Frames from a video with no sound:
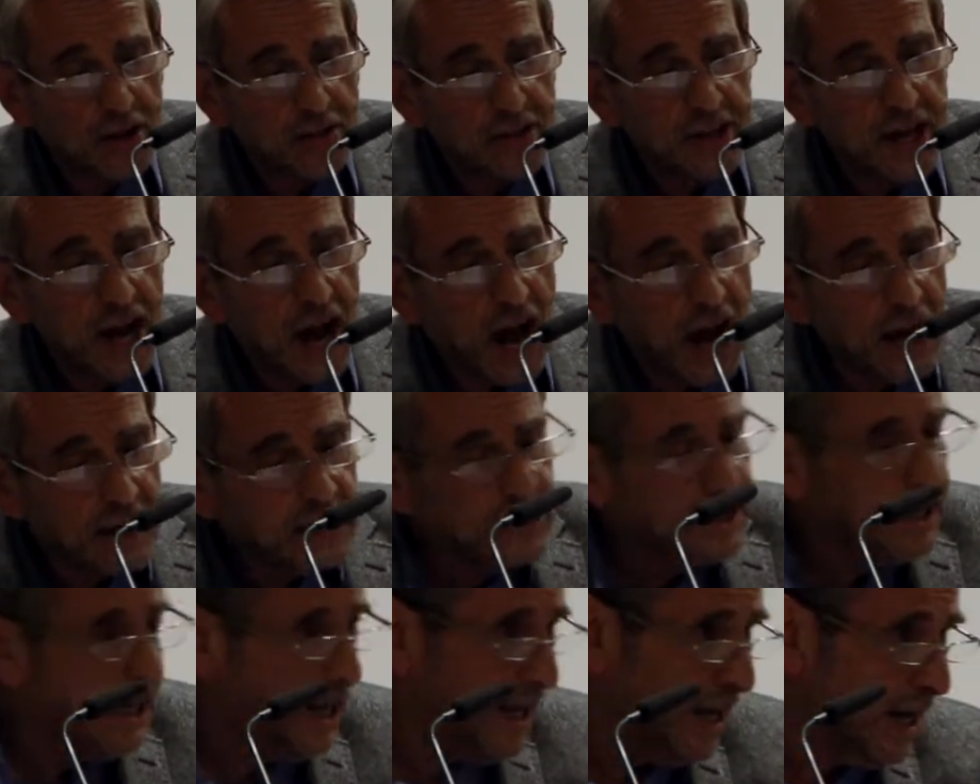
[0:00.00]
the
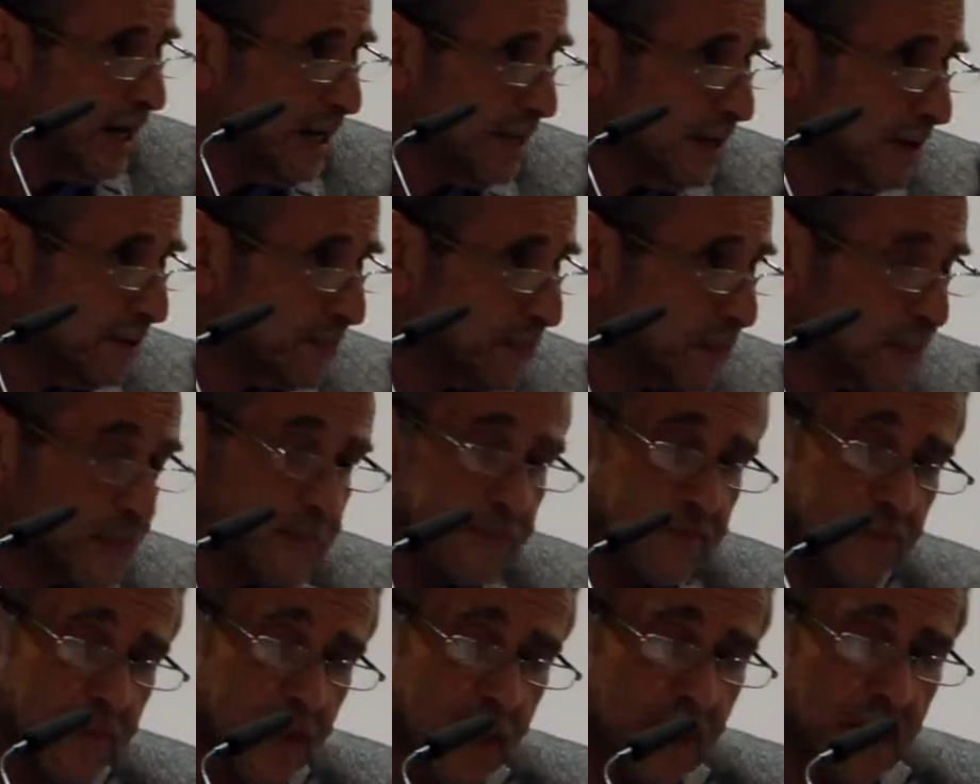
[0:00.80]
idea,
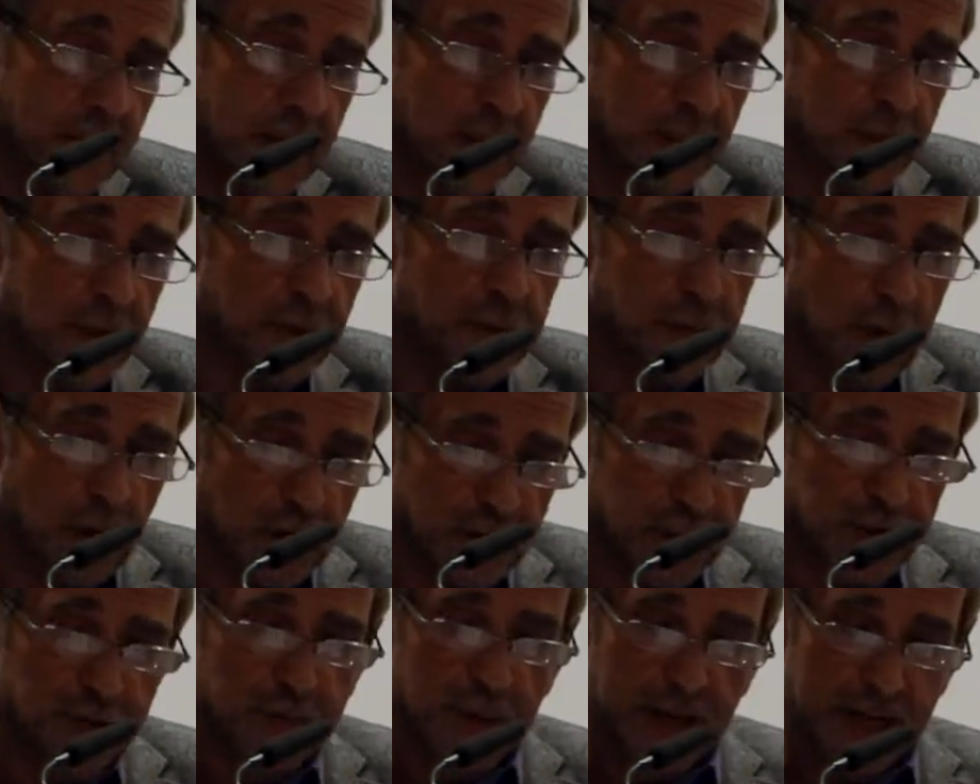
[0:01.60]
the
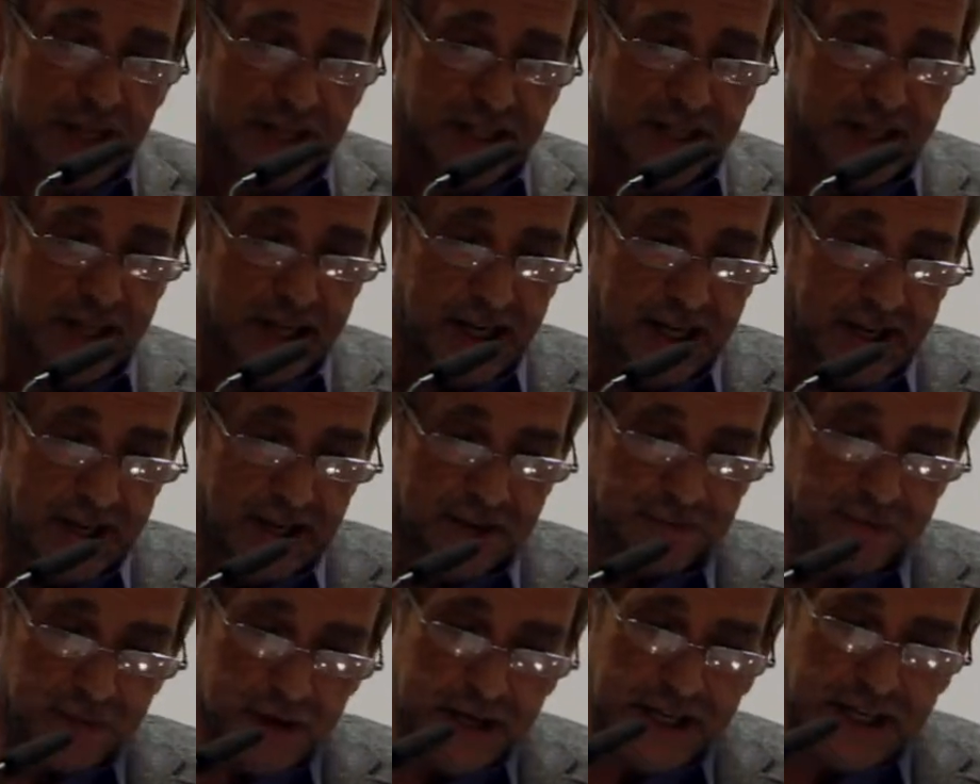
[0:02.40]
possibility
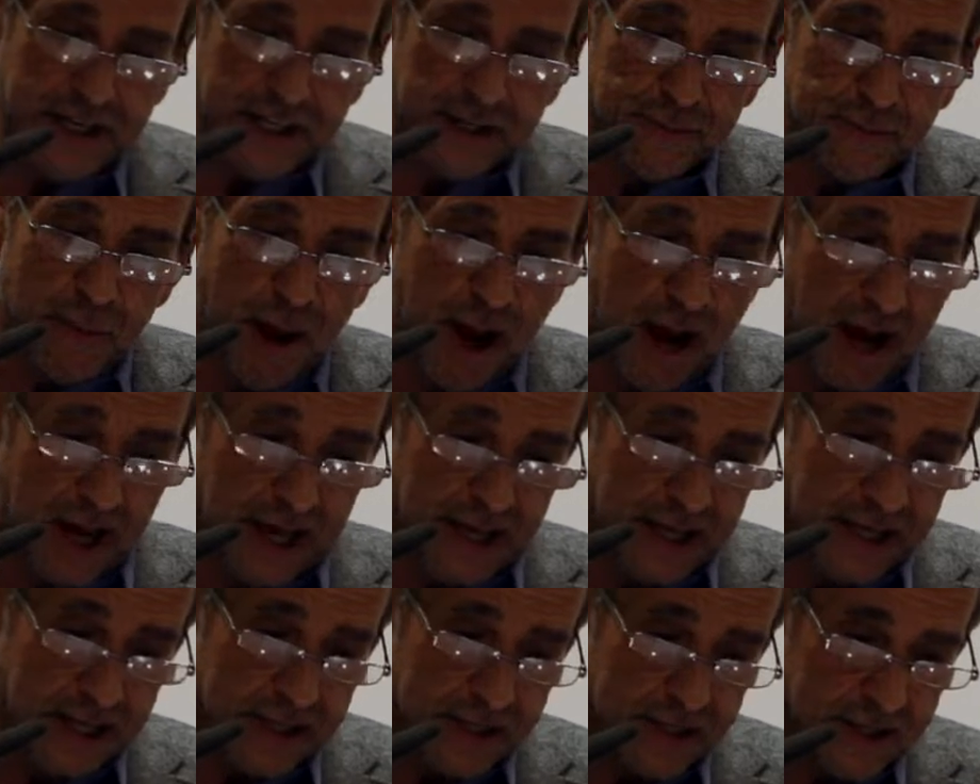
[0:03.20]
of reading the
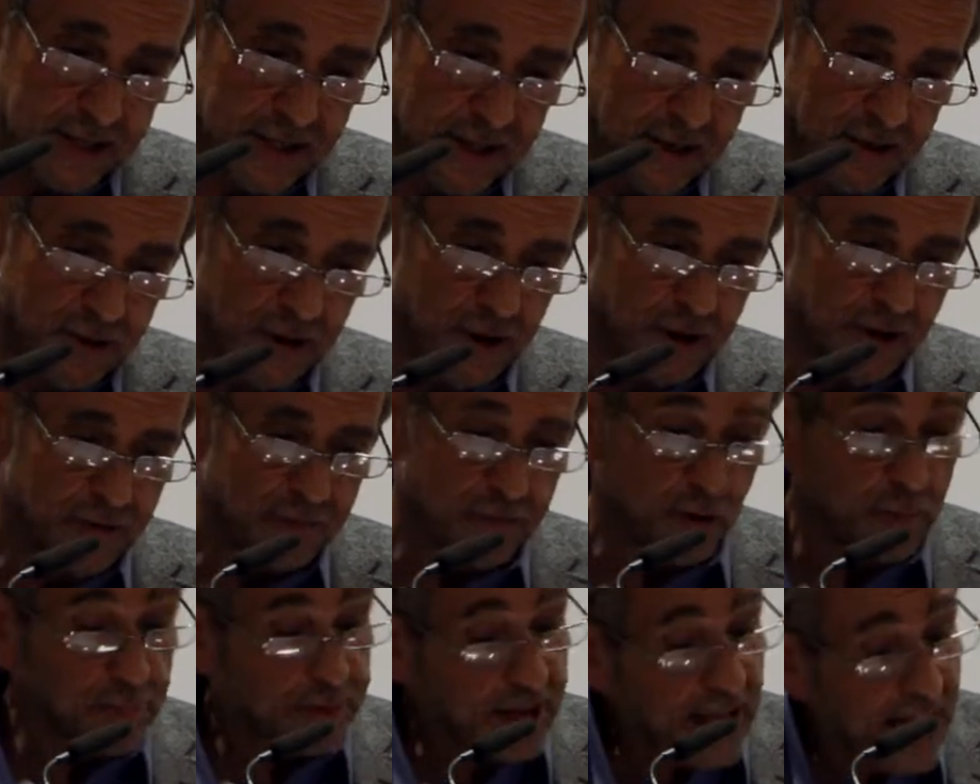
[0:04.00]
mind
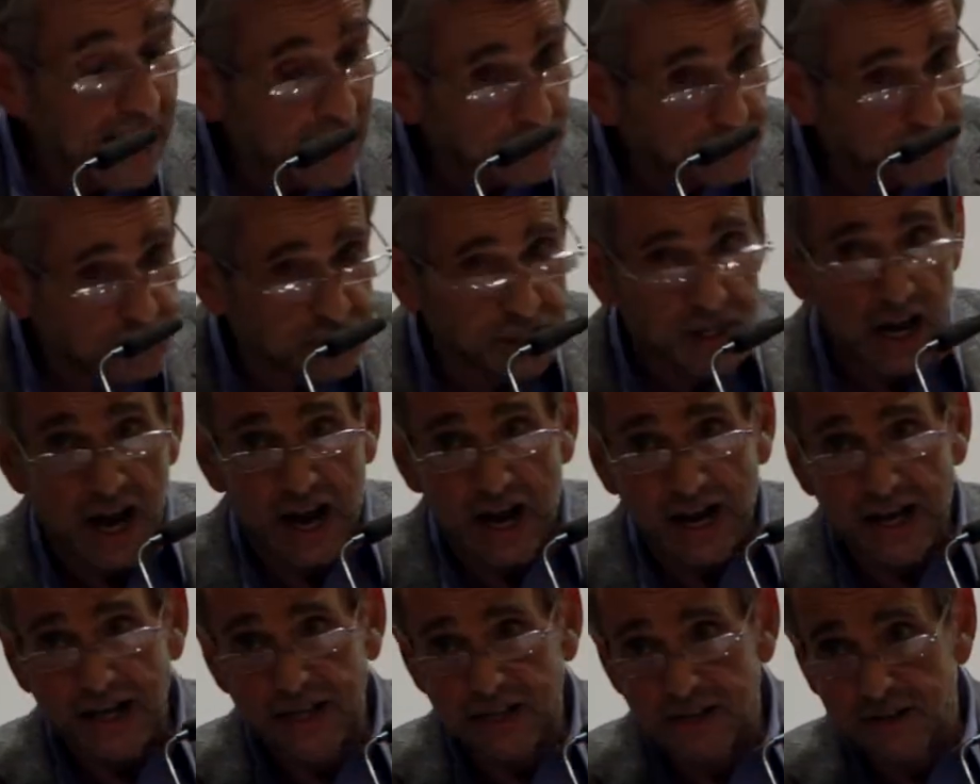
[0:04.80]
from the
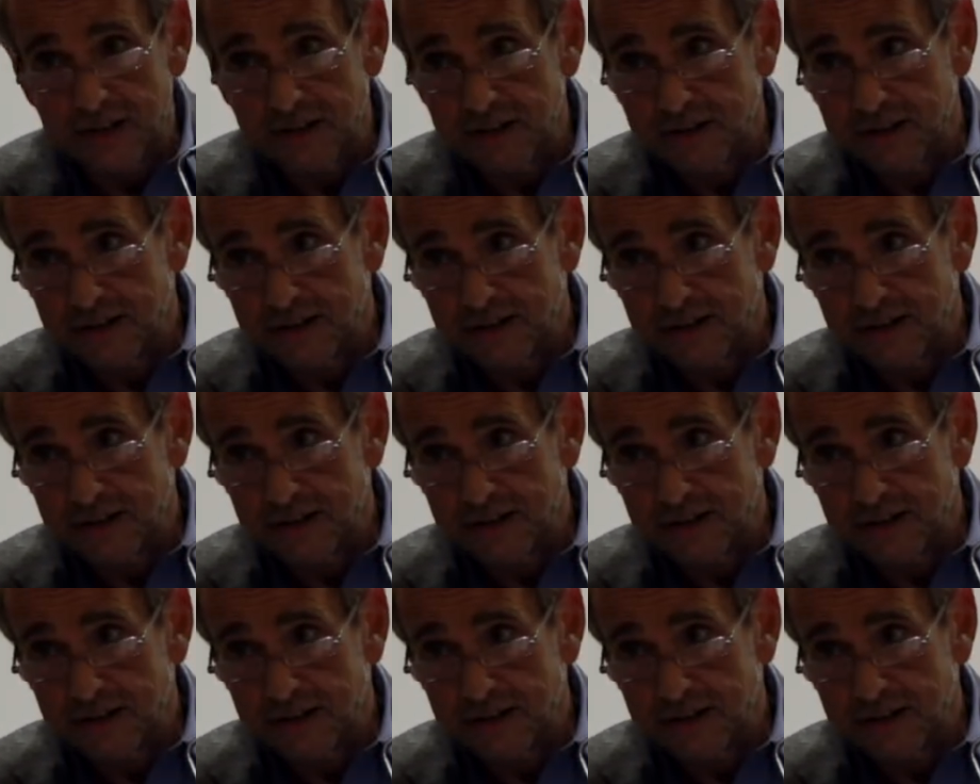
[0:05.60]
outside,